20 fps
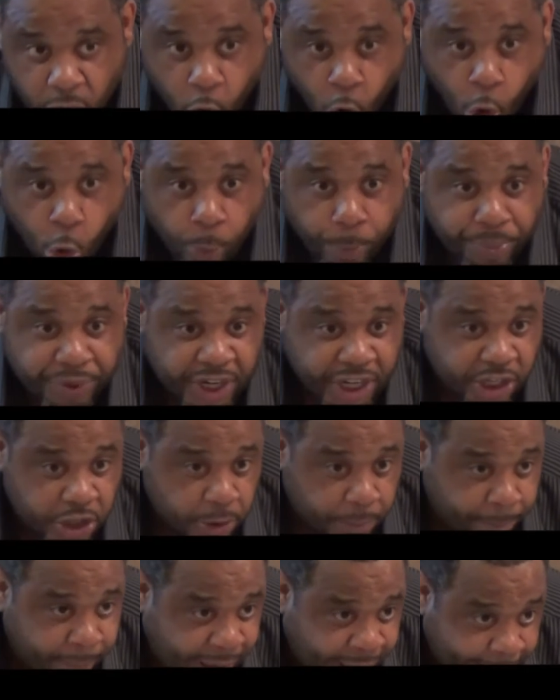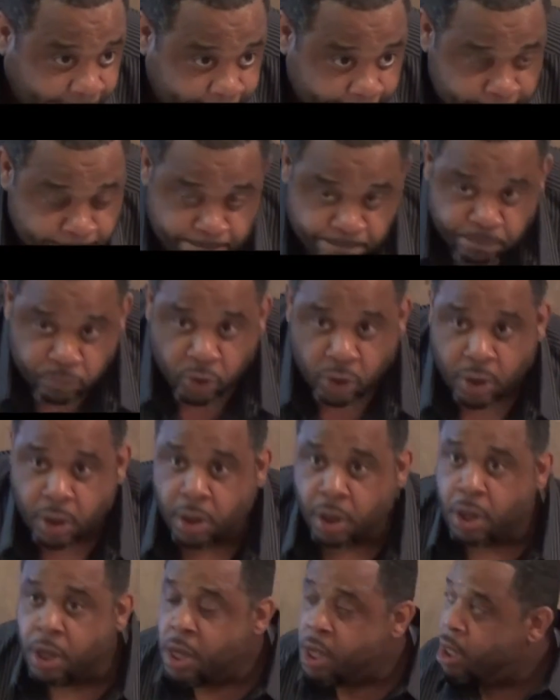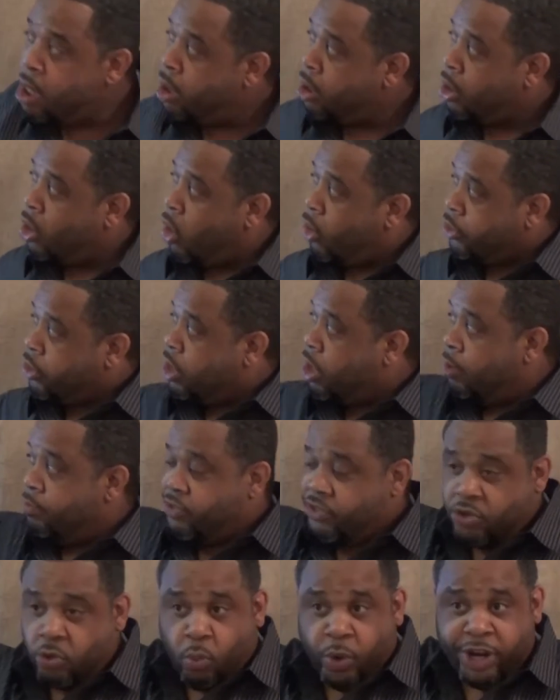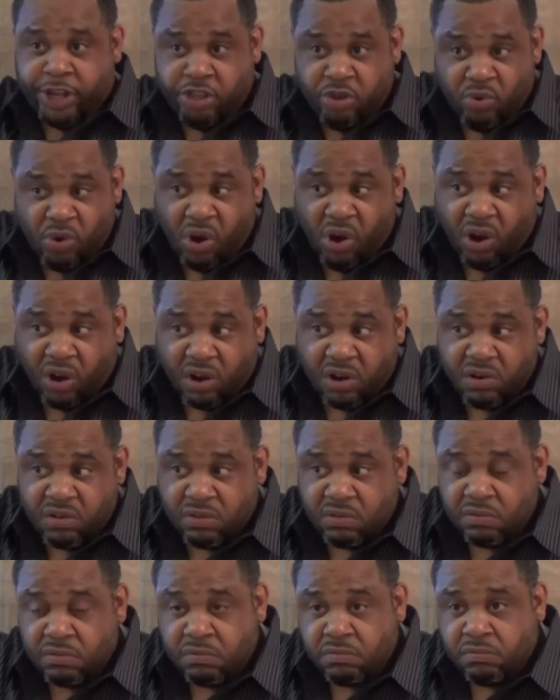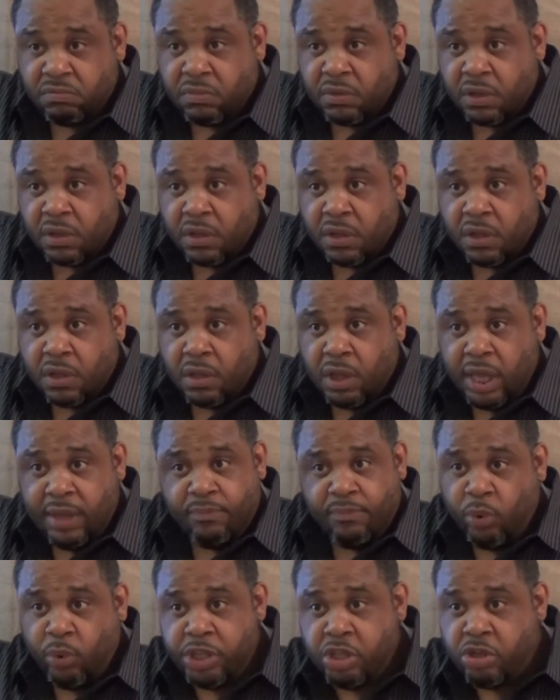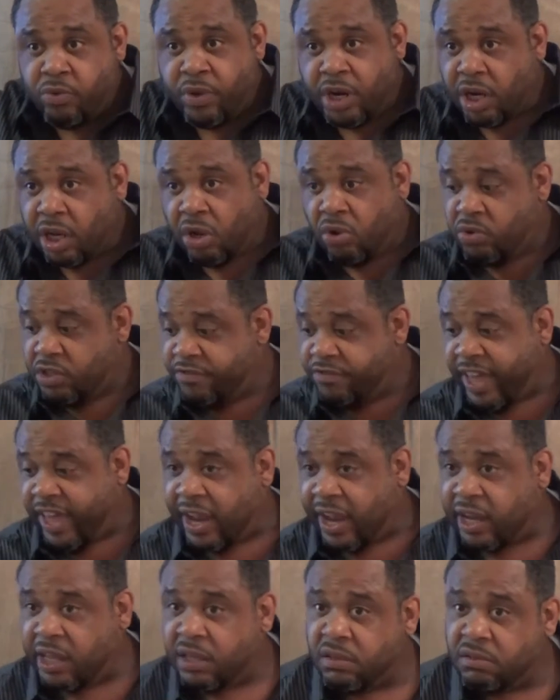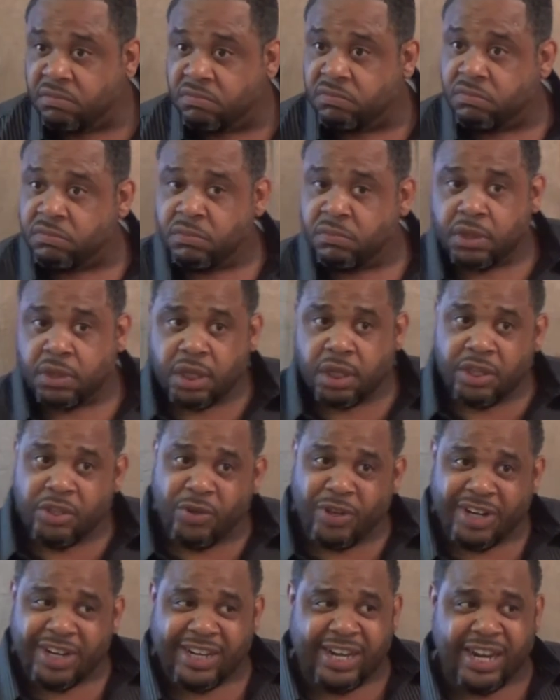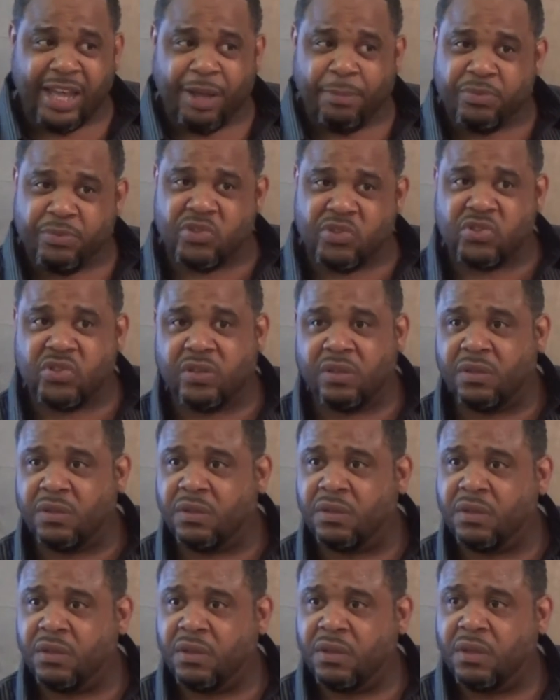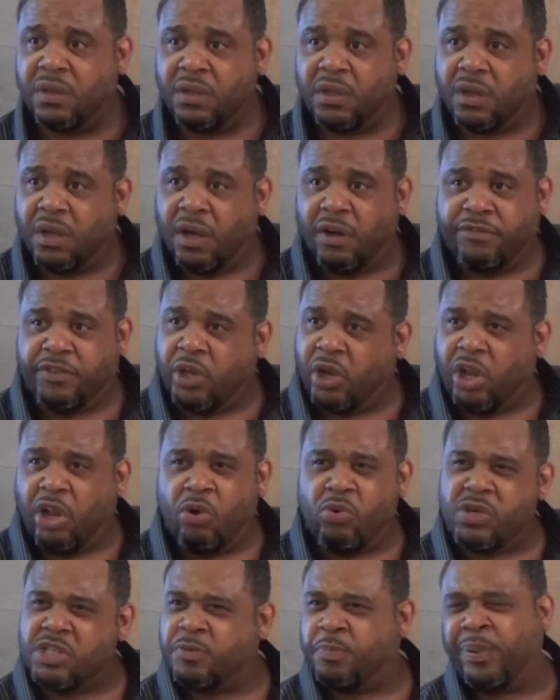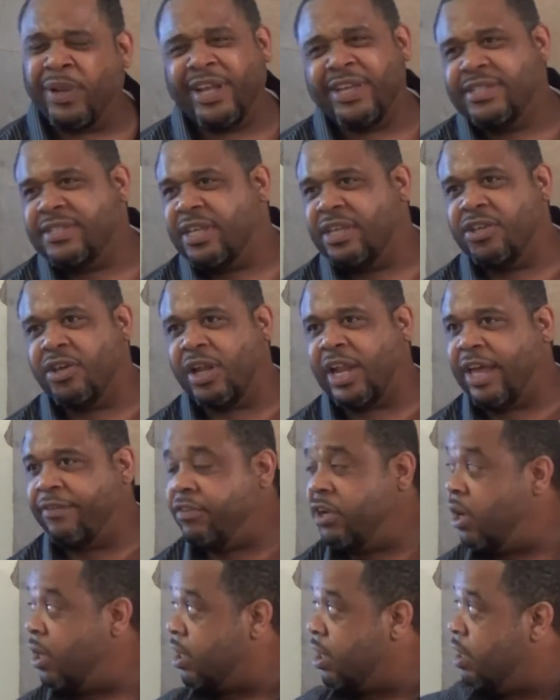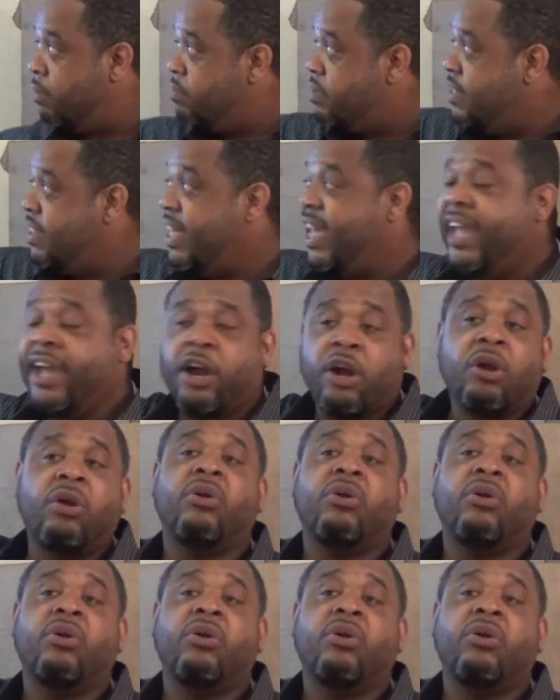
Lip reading: opening your mind. God comes to where you are. Even when you're in the lowest valley, you're in the depths of your lowest place in your life, God comes there